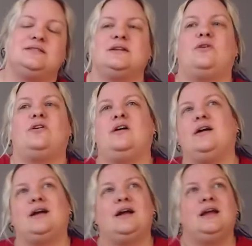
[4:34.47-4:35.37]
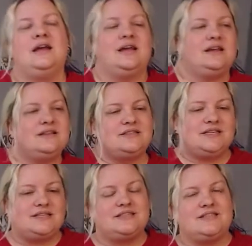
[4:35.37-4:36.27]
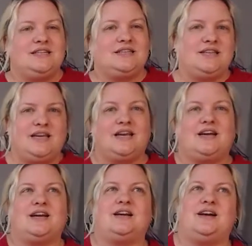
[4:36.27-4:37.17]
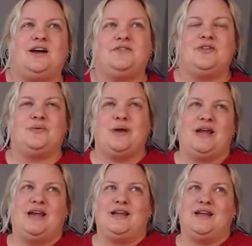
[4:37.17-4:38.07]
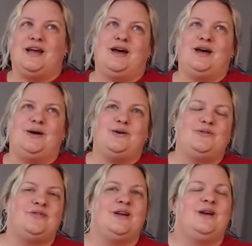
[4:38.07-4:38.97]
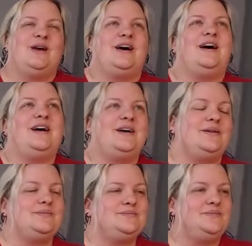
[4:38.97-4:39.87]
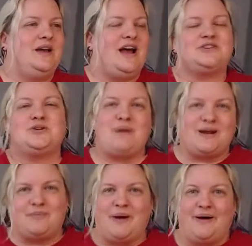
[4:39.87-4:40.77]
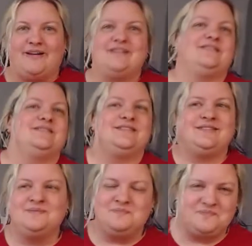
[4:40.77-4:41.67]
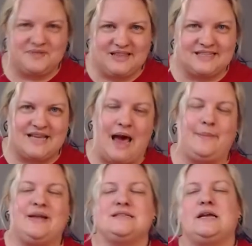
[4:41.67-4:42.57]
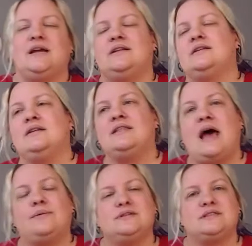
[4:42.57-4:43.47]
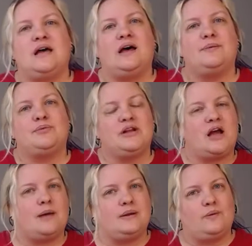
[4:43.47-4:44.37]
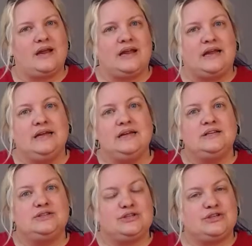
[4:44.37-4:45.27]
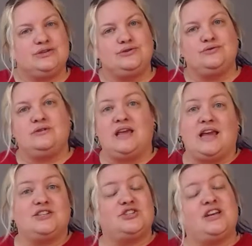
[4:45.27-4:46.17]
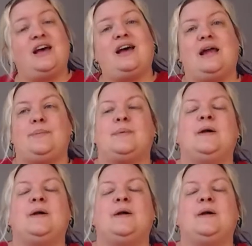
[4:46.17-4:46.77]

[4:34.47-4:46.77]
Or in the 16th year of the reign of Ashurbanipal, this happened. And that was a pretty common way to gauge time.